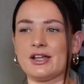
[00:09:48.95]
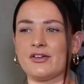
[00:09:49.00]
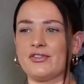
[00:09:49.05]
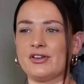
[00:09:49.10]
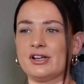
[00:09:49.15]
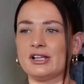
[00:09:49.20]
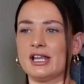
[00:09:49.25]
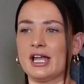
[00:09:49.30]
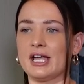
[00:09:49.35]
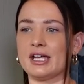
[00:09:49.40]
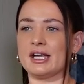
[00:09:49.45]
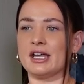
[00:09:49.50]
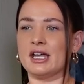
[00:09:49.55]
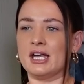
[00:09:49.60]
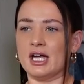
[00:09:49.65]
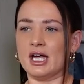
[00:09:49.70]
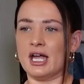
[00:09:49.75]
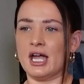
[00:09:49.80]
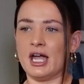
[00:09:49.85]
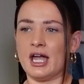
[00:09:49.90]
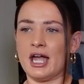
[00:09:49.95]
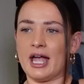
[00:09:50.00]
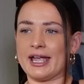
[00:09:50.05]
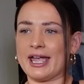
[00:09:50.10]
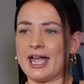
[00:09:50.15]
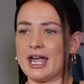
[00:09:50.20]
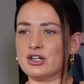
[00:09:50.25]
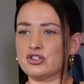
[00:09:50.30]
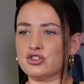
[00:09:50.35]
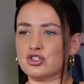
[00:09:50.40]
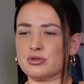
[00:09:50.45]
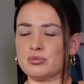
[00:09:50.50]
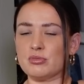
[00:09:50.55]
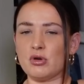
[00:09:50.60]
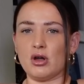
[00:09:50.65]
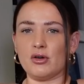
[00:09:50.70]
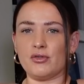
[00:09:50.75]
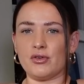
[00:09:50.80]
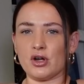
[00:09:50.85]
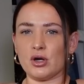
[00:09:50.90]
I feel like, again, just
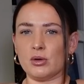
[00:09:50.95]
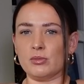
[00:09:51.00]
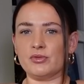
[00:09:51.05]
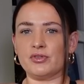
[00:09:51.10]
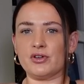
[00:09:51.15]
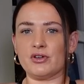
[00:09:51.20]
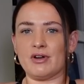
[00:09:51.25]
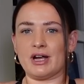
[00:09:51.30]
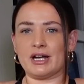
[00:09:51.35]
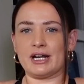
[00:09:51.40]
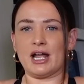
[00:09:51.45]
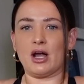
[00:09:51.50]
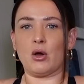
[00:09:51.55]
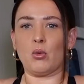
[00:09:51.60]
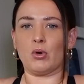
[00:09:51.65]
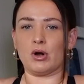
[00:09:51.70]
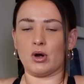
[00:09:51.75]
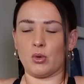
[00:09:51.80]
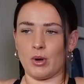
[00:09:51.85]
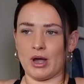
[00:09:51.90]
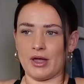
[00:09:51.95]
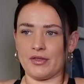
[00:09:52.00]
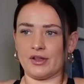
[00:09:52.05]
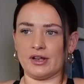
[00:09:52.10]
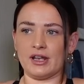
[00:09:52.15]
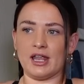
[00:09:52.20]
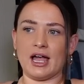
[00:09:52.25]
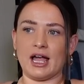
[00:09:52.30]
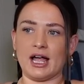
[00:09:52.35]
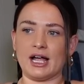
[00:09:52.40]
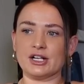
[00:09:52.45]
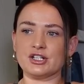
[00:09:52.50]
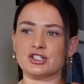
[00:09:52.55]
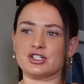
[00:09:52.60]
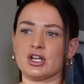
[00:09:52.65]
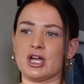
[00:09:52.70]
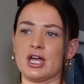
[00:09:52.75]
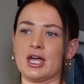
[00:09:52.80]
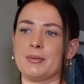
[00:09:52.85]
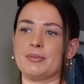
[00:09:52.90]
more for comfort right now, I want to wear the large.